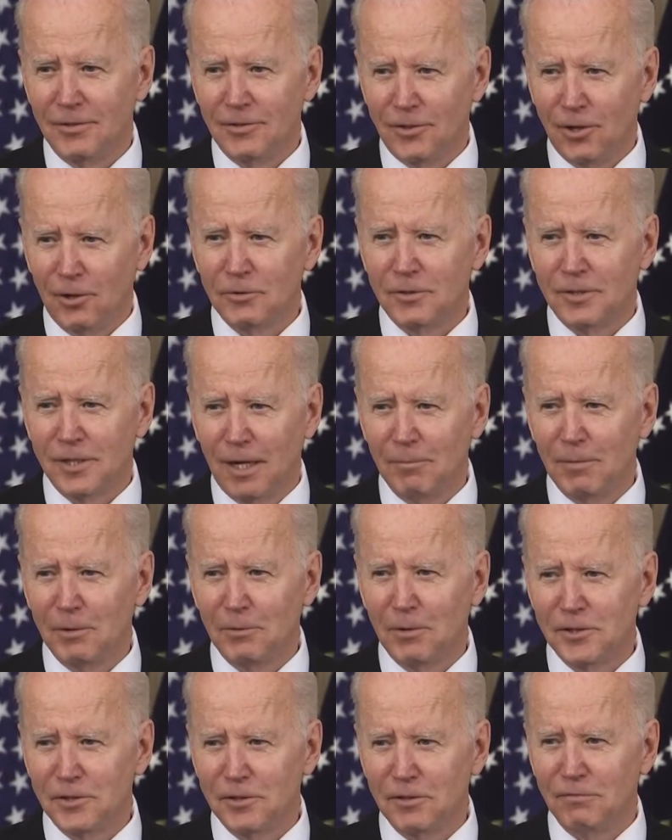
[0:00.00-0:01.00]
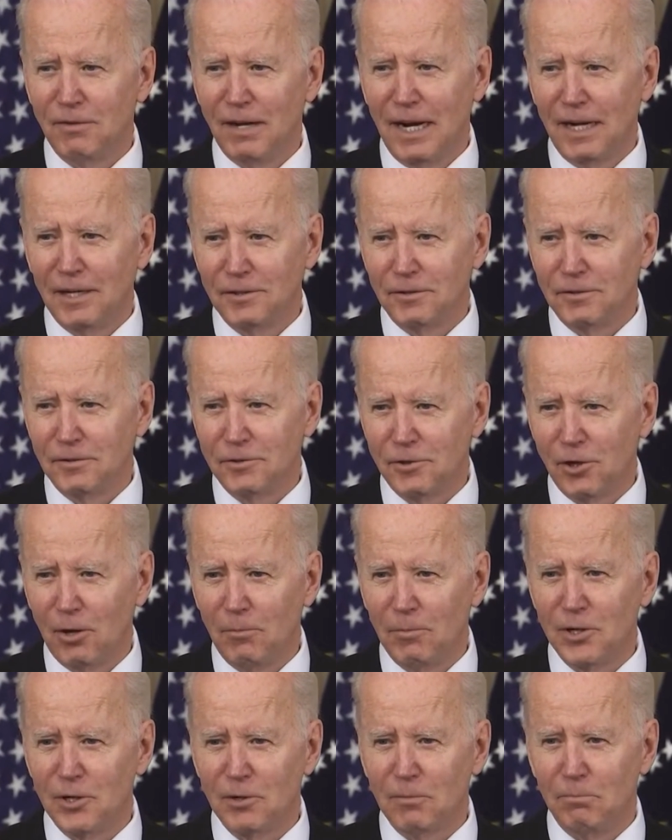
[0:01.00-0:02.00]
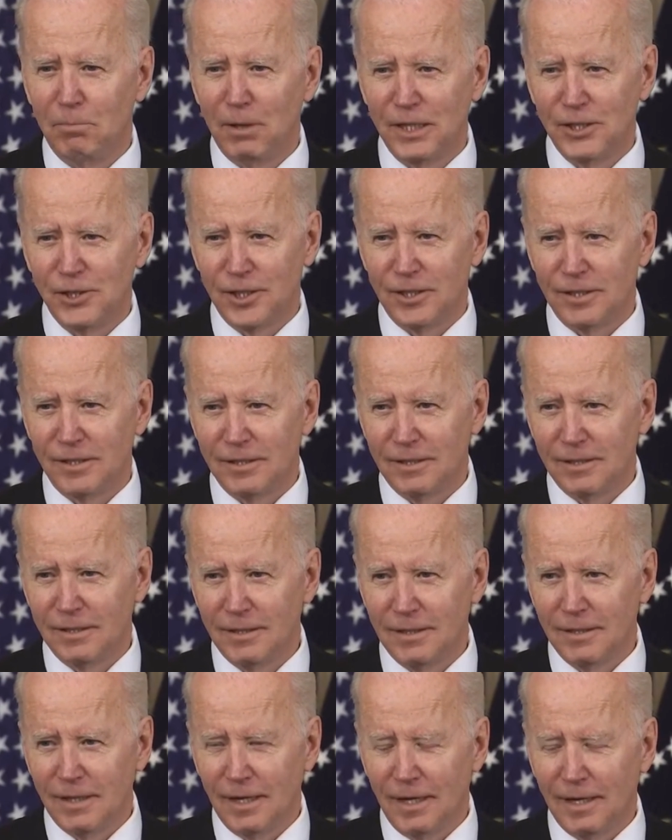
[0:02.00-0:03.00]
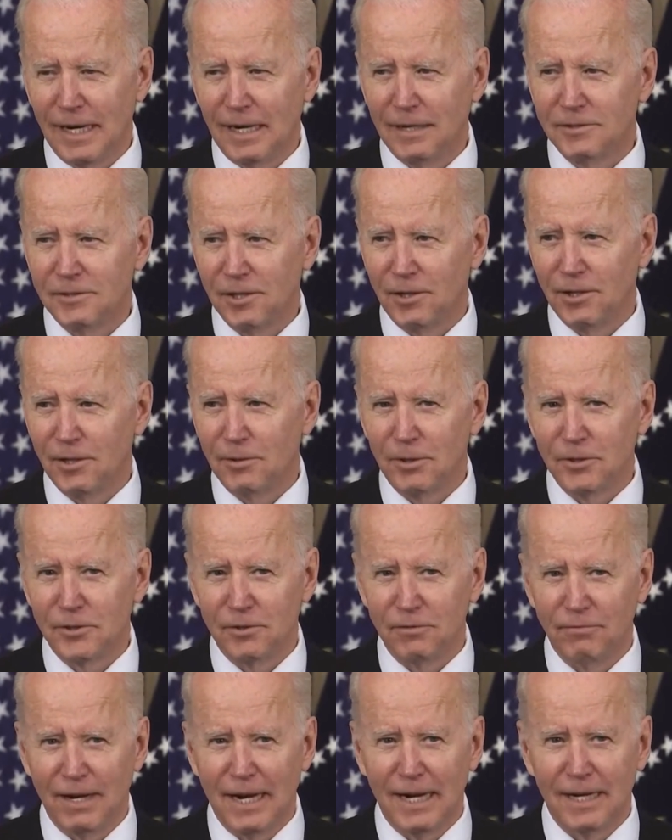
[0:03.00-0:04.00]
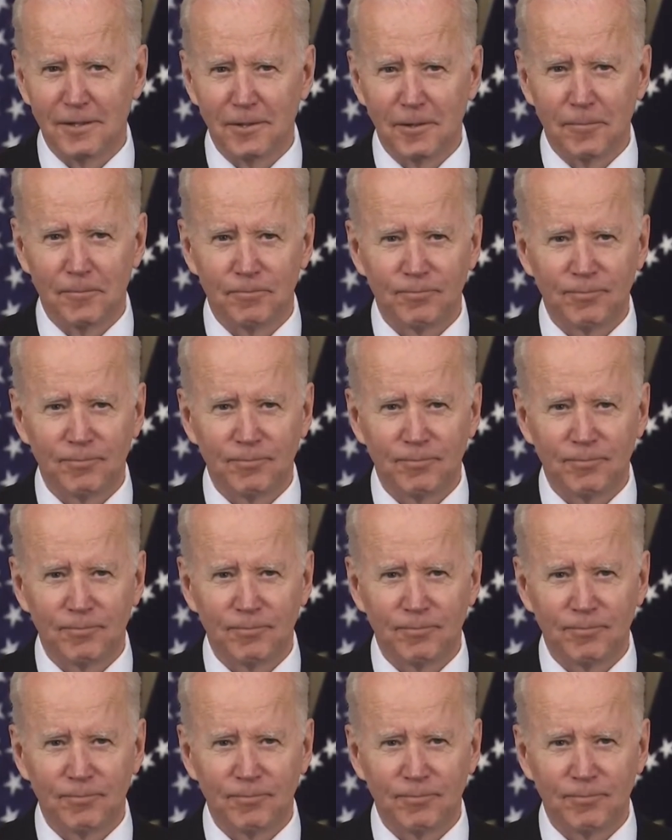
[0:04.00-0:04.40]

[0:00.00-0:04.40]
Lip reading: Don't tell me what you value. Show me your budget, and I'll tell you what you value.